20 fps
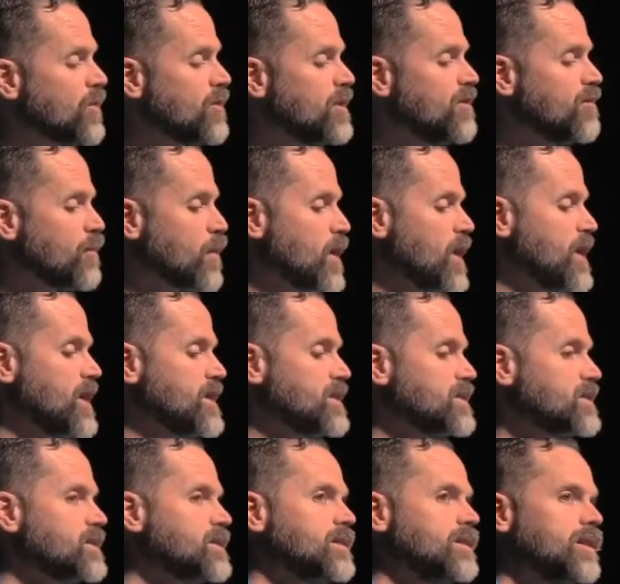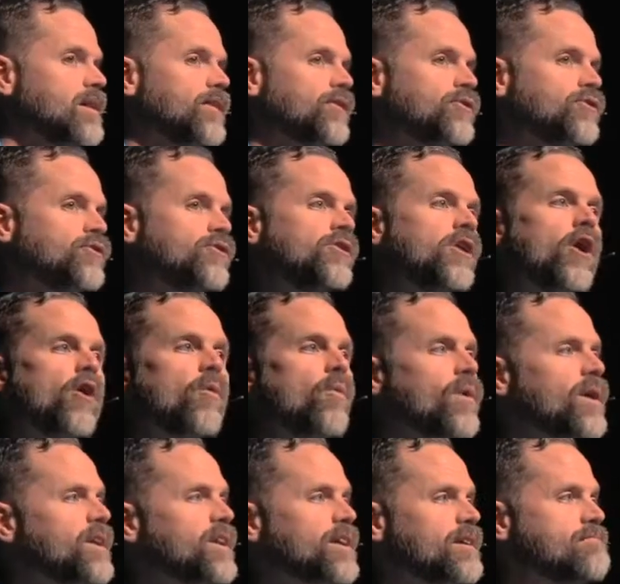worthy of praise. No
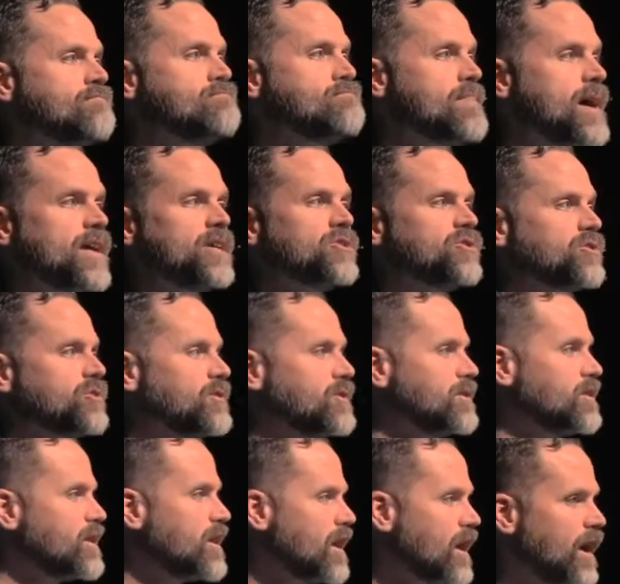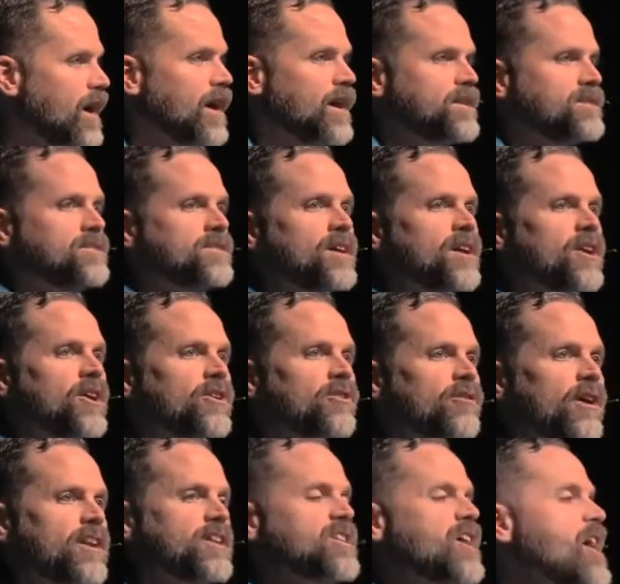one can measure God's
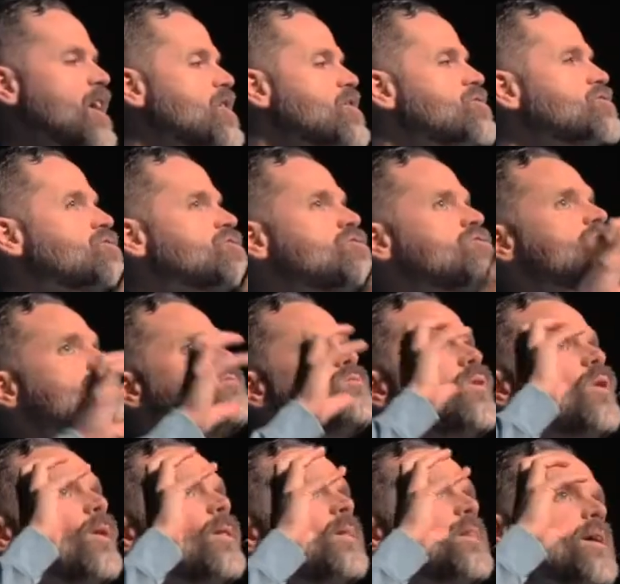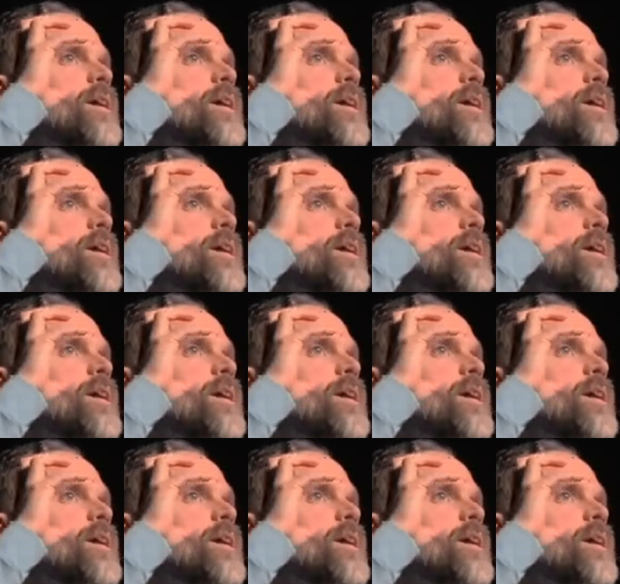greatness. You